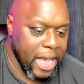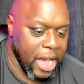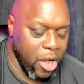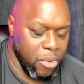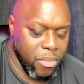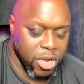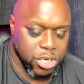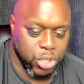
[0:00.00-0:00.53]

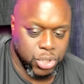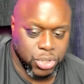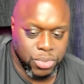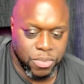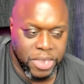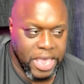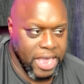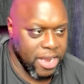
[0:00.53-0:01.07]
How
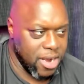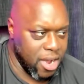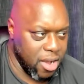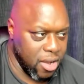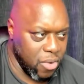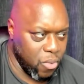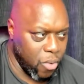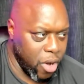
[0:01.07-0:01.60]
much can
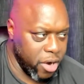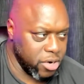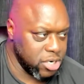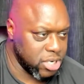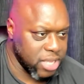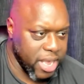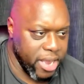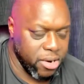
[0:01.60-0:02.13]
a water
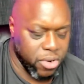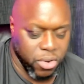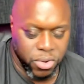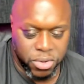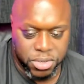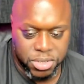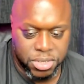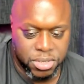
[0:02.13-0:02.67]
slide
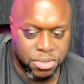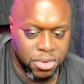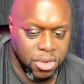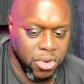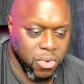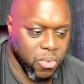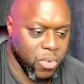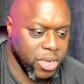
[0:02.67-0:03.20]
hold?
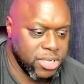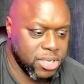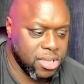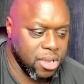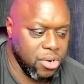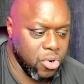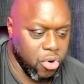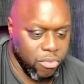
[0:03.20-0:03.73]
What's
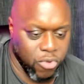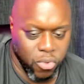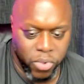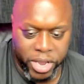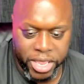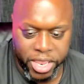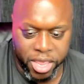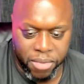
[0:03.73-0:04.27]
the normal
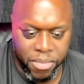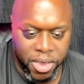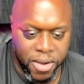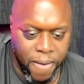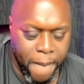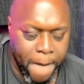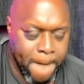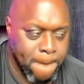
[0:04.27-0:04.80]
weight
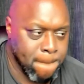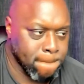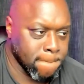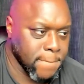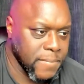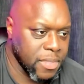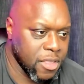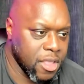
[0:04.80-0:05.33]
limit?
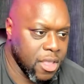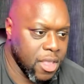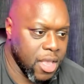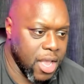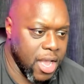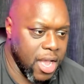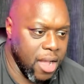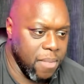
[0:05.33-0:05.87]

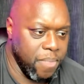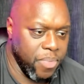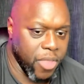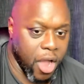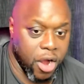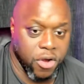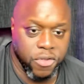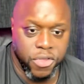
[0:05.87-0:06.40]

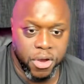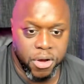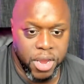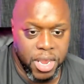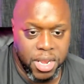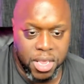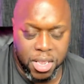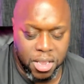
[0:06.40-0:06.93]
Are there
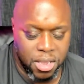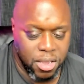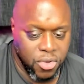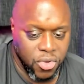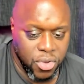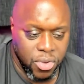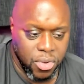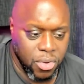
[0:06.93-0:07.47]
any
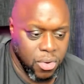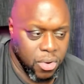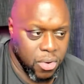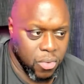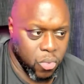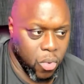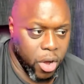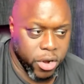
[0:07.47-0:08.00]

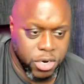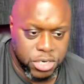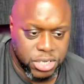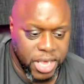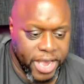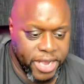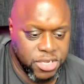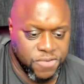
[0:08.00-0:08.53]
water
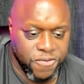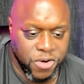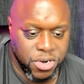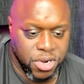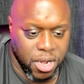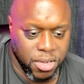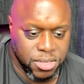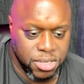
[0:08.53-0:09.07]
slides for
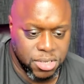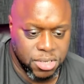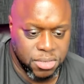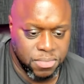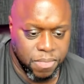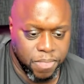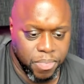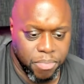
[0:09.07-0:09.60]
adults?
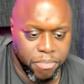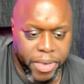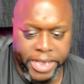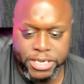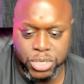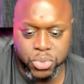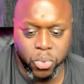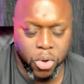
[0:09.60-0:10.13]

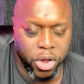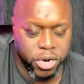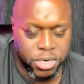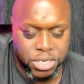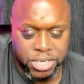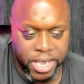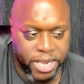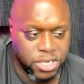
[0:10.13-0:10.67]
Best
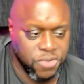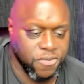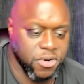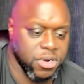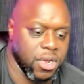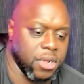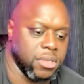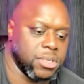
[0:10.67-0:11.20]
water slides for
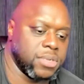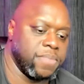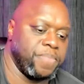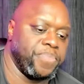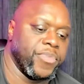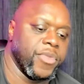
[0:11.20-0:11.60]
adults.